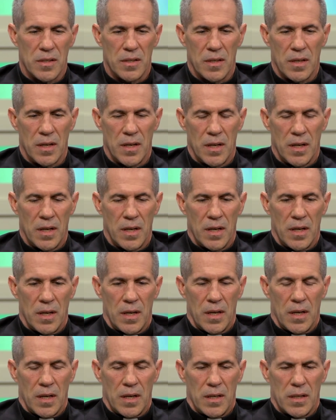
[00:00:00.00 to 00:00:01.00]
And
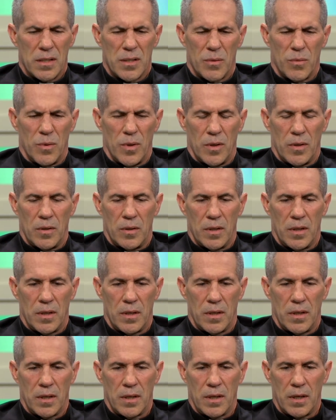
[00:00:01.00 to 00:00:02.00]
he said, "Well,"
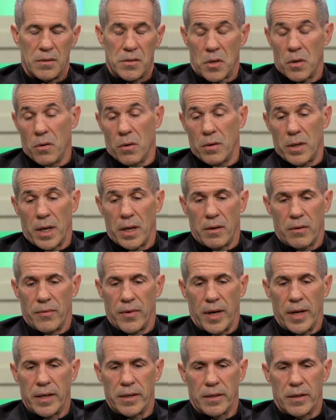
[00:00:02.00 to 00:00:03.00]
and so, "Okay,
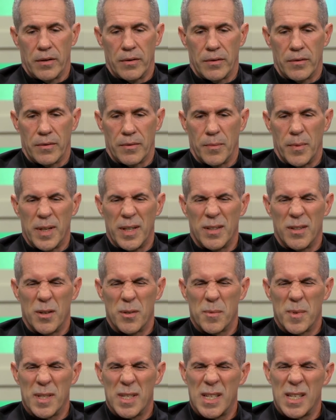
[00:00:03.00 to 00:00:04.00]
fine." You know, and when he
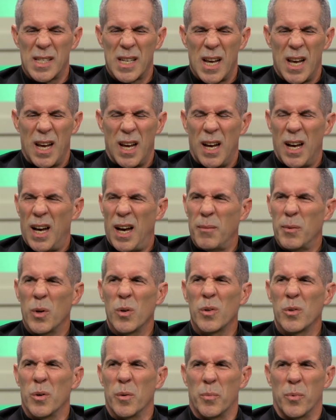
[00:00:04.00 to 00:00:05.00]
turns, he says, "I'm
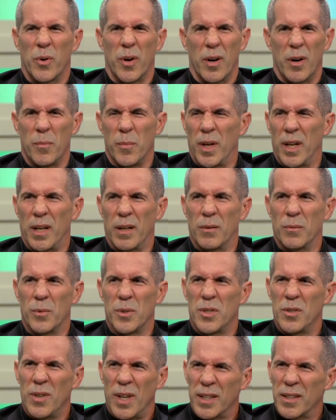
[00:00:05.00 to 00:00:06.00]
going to a prayer meeting.
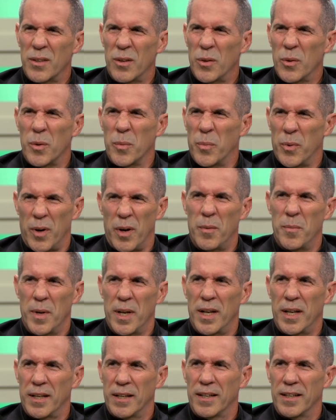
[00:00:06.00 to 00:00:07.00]
Would you like to go to a prayer
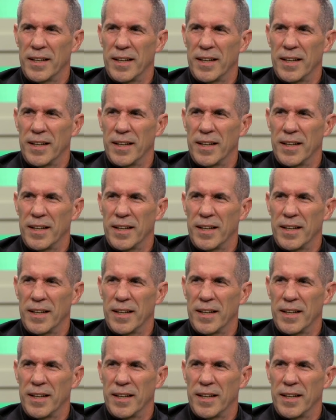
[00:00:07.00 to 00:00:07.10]
meeting?"